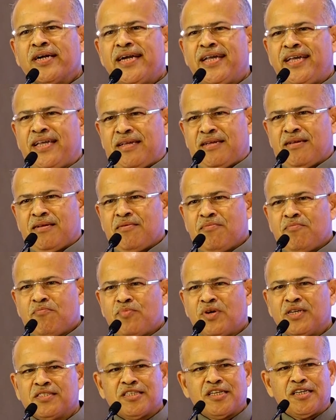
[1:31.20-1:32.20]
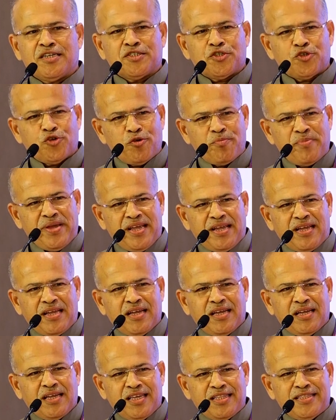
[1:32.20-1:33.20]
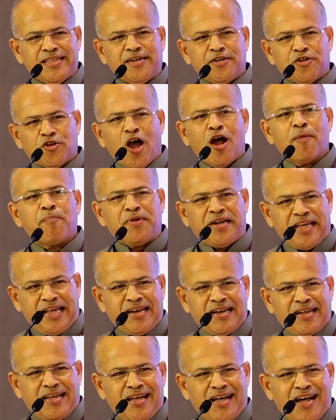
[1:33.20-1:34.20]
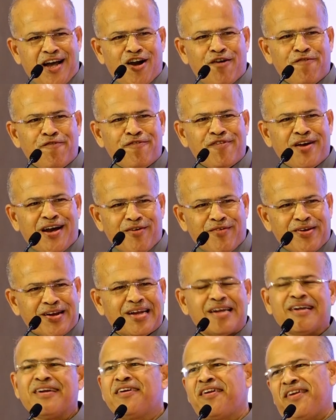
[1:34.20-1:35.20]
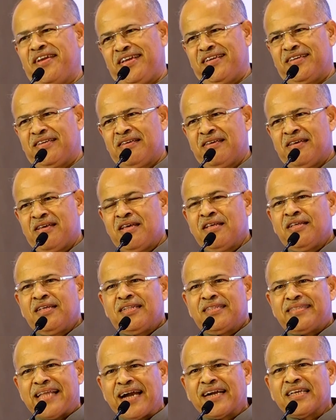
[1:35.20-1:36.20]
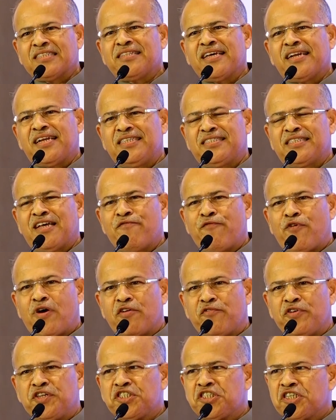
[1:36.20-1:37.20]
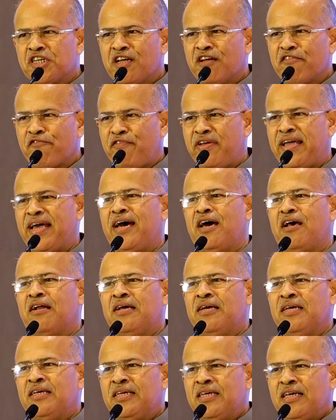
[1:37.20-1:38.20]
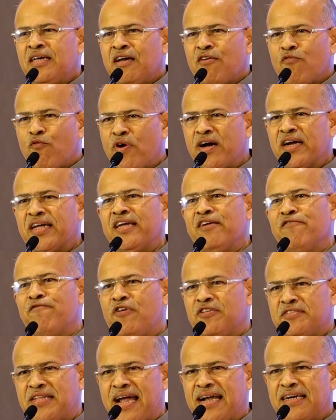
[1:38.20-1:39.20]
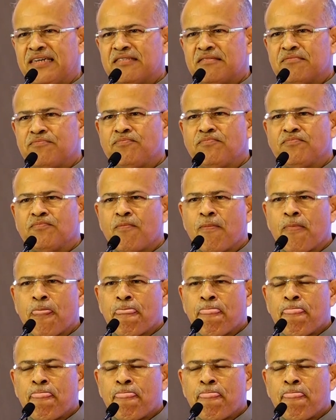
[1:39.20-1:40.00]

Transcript: a Konkani person should be in the top 10 of our country. That is the reason for which we are working for that.